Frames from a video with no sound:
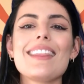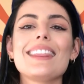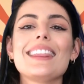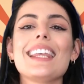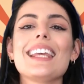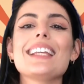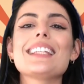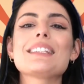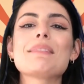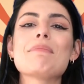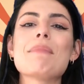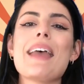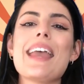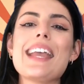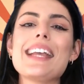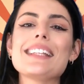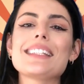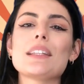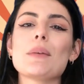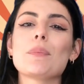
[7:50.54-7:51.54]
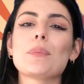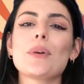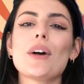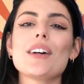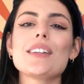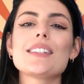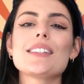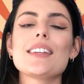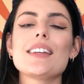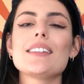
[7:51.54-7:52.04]
This makes the
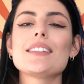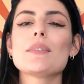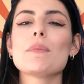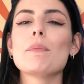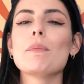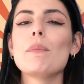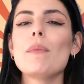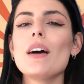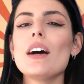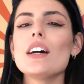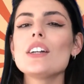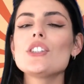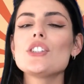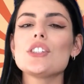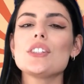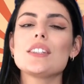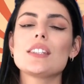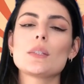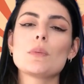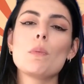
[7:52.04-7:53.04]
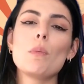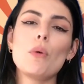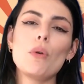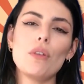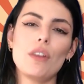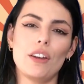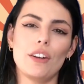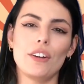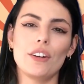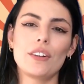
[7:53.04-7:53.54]
process much
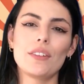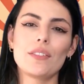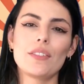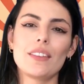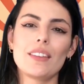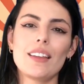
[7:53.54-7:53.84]
smoother.